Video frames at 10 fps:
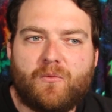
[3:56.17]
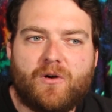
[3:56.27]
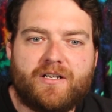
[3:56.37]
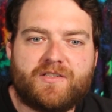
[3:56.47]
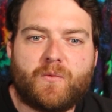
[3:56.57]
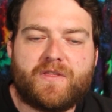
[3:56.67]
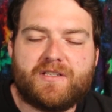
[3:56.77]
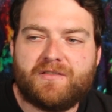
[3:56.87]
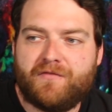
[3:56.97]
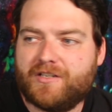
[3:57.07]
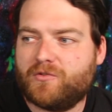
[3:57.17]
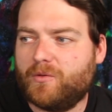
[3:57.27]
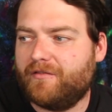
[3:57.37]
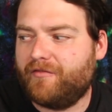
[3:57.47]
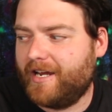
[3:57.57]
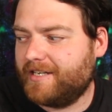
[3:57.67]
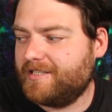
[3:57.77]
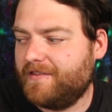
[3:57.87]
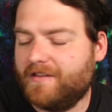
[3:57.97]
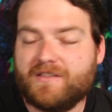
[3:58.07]
was with its visual effects
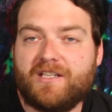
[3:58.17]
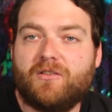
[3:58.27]
and the